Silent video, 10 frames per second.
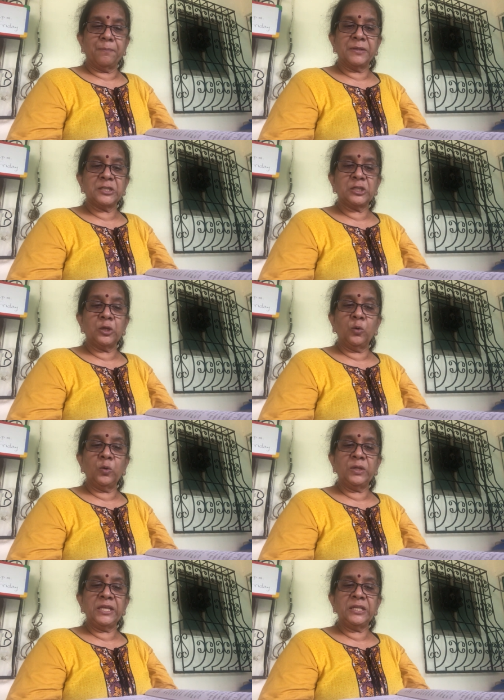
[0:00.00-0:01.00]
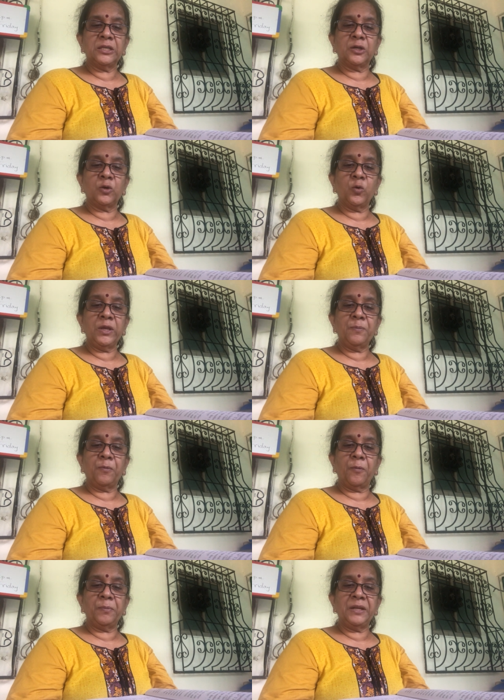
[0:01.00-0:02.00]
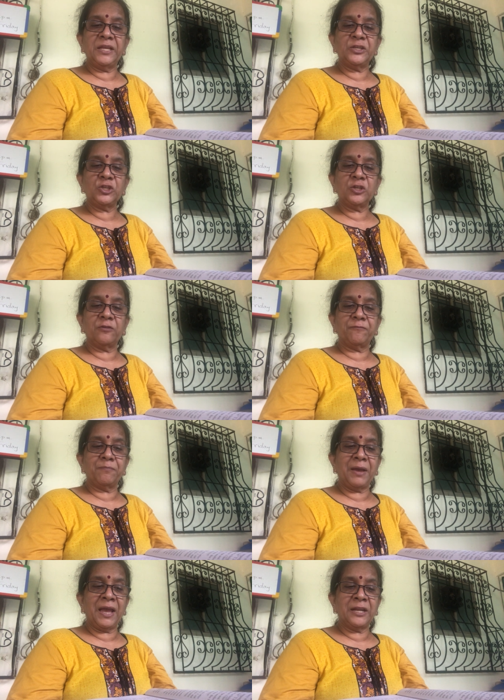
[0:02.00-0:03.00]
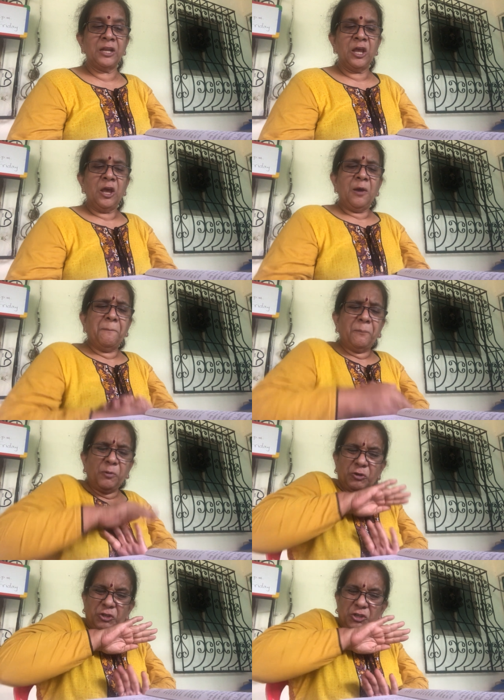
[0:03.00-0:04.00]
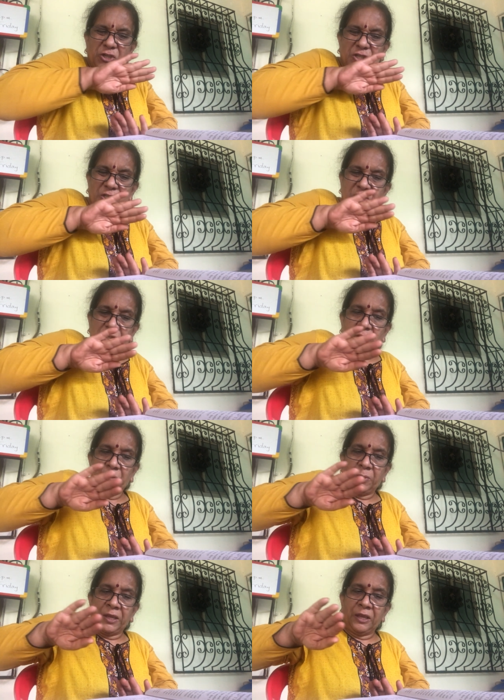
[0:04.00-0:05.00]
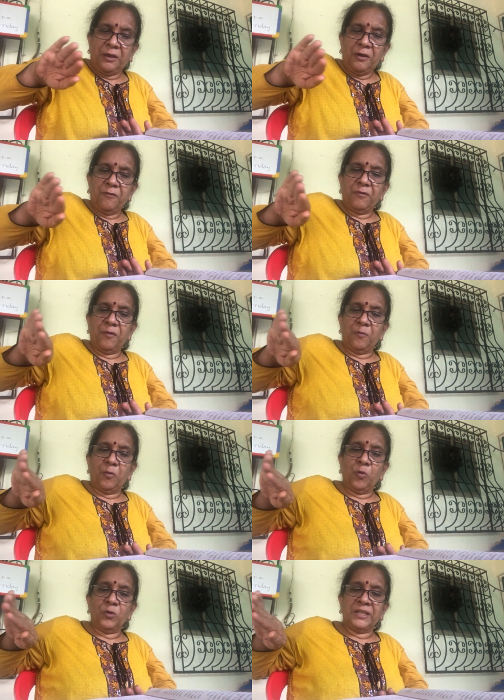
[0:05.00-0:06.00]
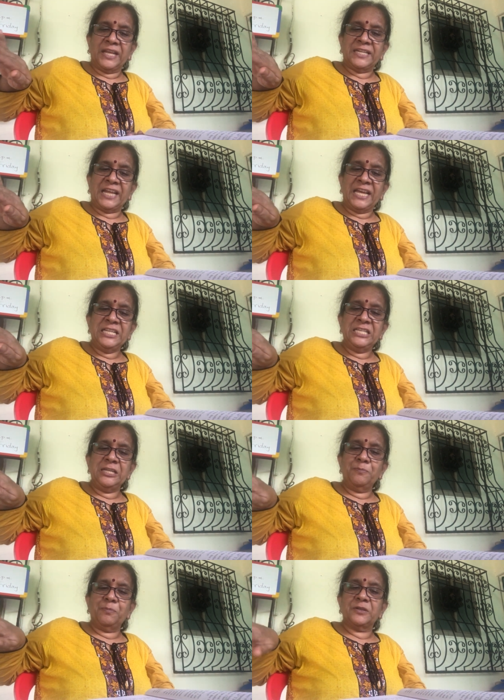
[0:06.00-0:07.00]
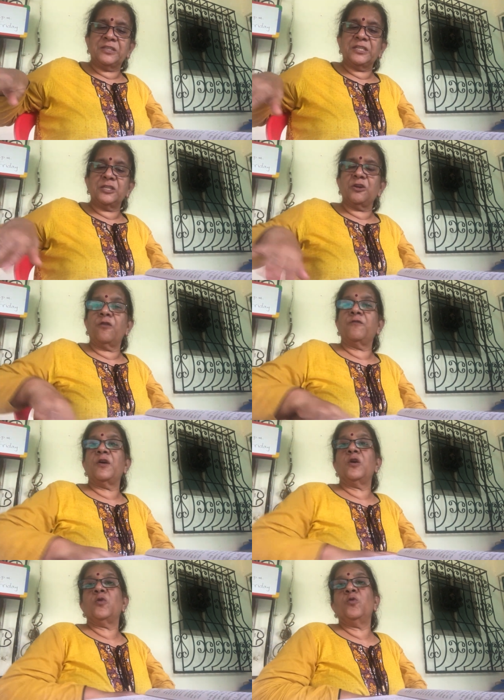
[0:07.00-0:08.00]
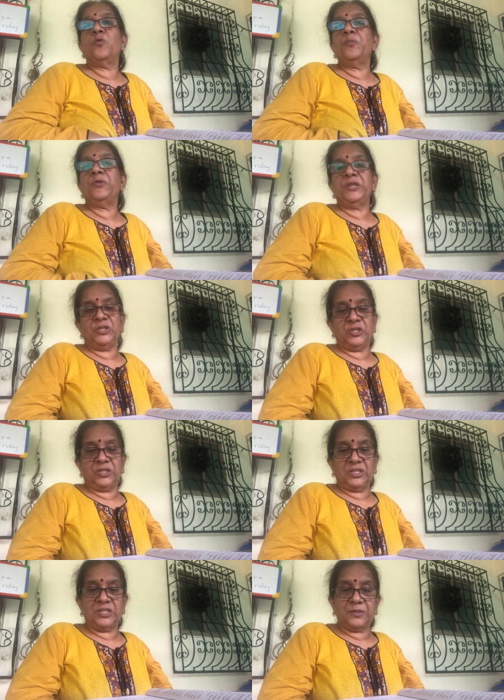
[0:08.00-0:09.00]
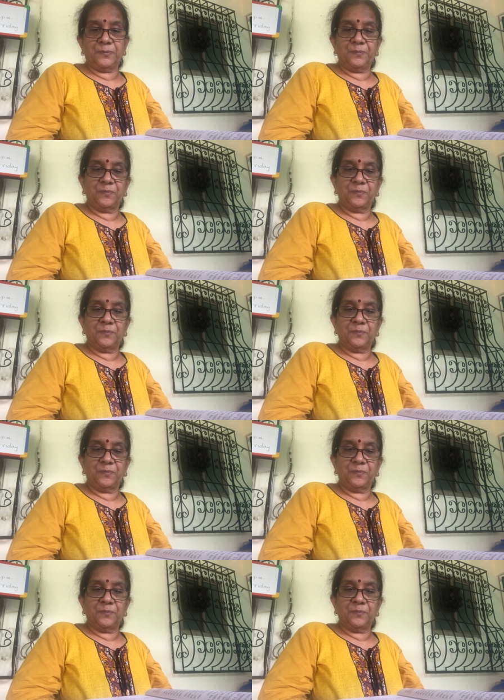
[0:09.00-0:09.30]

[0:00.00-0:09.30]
but slowly the growing population of man pushed us away from more than 90% of our home regions.